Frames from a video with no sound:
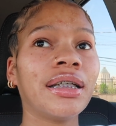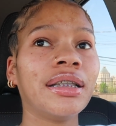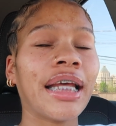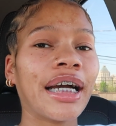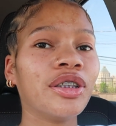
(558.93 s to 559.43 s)

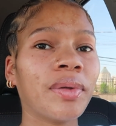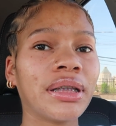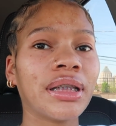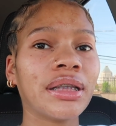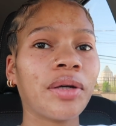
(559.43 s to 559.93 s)
dang, I was about
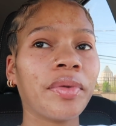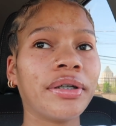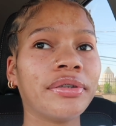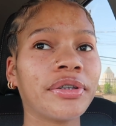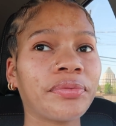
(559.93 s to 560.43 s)
to say something
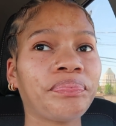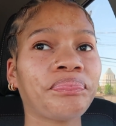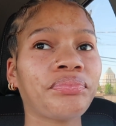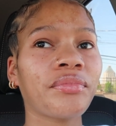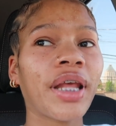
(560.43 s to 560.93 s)
else.
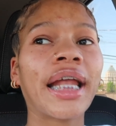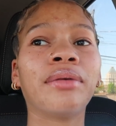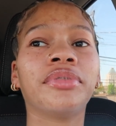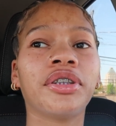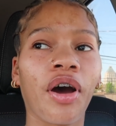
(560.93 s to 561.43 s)
And
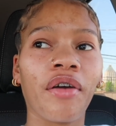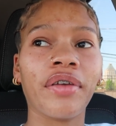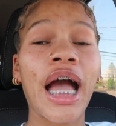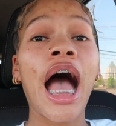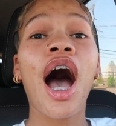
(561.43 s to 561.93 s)
I'm
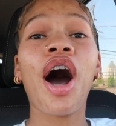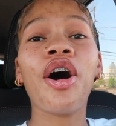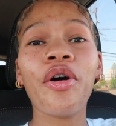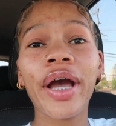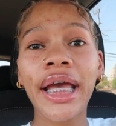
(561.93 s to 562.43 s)
starving.
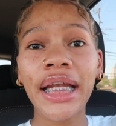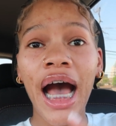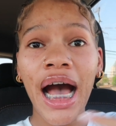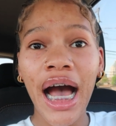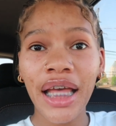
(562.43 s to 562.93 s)
Oh, and
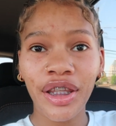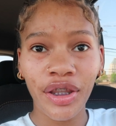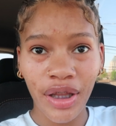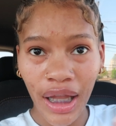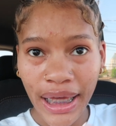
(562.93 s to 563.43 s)

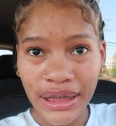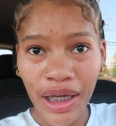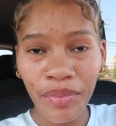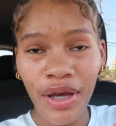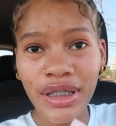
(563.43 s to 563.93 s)
the last
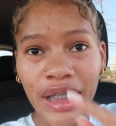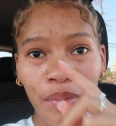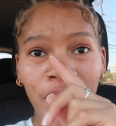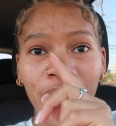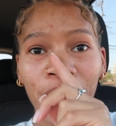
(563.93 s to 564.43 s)
time y'all see
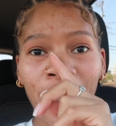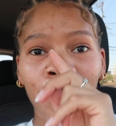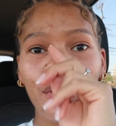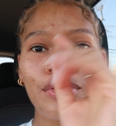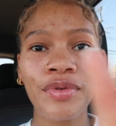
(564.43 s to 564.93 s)
me, my
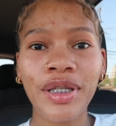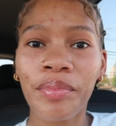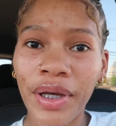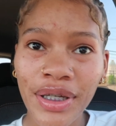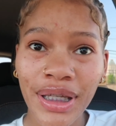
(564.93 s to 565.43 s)
nose wasn't
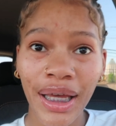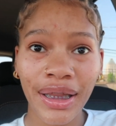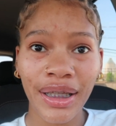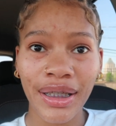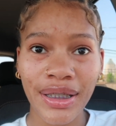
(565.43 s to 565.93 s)
pierced like
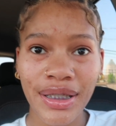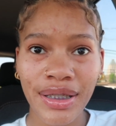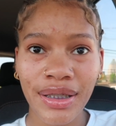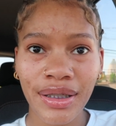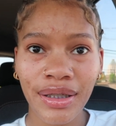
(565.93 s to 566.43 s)
this.